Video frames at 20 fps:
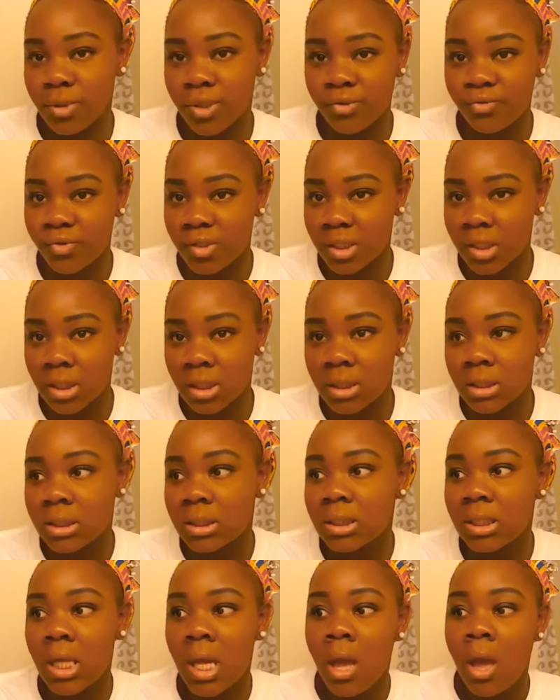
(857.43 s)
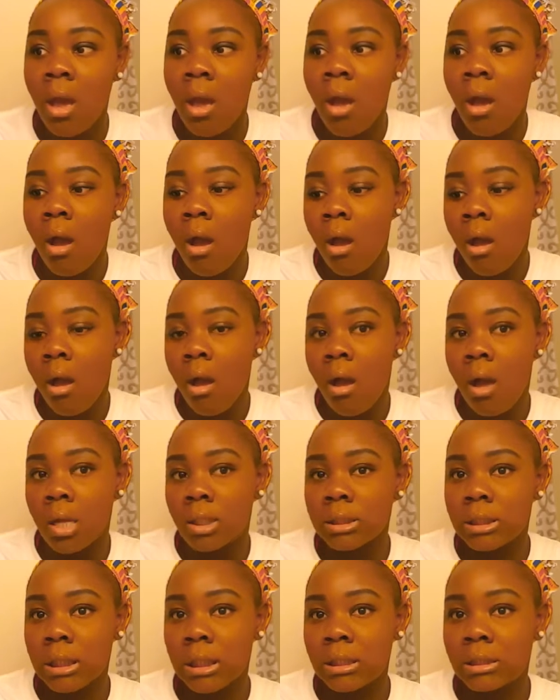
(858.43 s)
Rodriguez
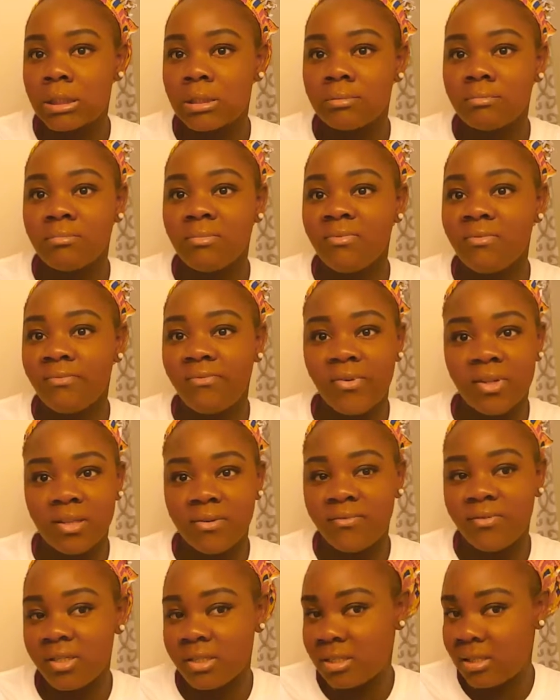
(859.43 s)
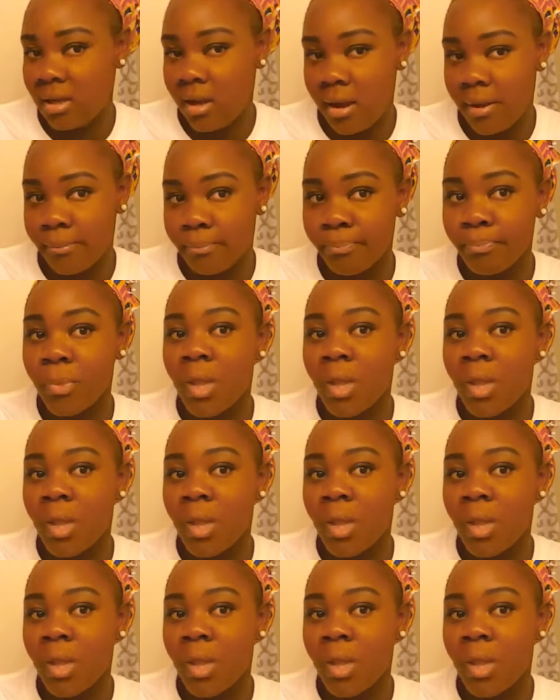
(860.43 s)
teach for the first time.